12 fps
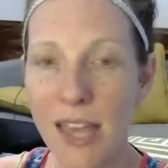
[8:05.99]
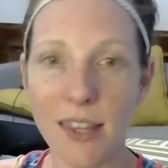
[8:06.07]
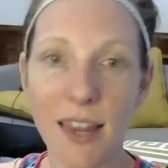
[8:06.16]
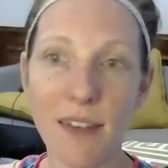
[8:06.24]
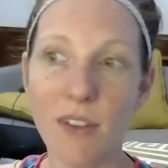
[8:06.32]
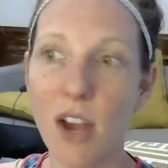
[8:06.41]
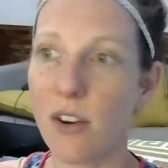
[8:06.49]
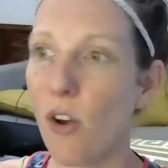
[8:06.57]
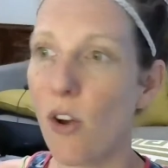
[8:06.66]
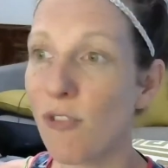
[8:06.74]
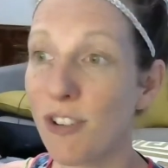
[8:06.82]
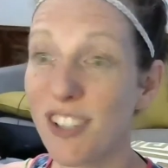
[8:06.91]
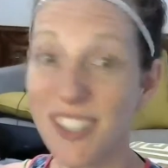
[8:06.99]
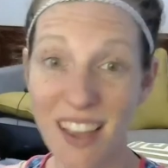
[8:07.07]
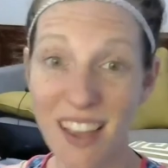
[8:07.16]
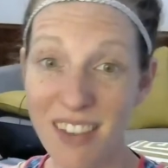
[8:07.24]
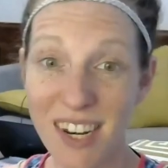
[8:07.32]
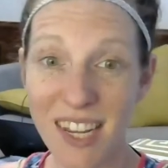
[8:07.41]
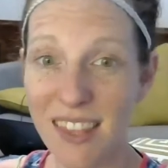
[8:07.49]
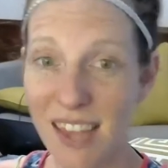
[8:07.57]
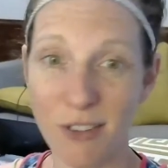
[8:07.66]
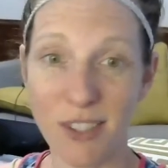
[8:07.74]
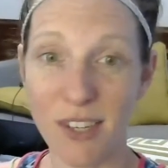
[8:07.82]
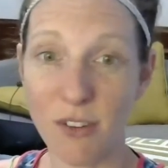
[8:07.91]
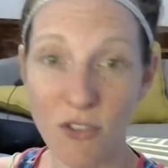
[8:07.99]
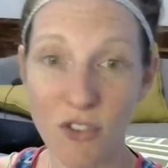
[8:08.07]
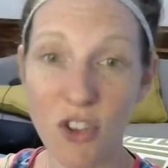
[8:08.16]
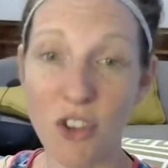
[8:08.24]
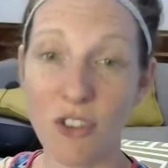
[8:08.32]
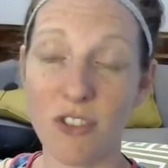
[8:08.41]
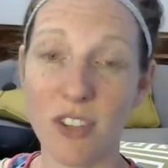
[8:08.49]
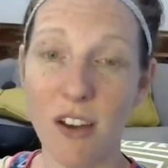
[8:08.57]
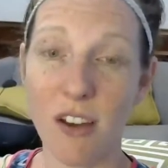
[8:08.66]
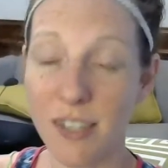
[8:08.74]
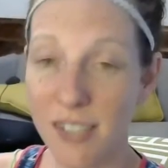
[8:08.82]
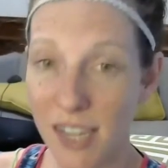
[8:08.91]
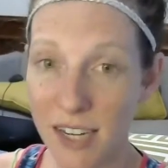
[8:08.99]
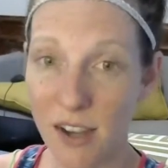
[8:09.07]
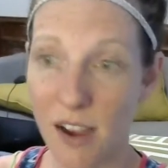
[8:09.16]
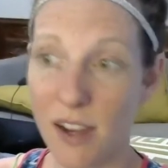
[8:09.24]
that have gotten over 70,000 views on TikTok.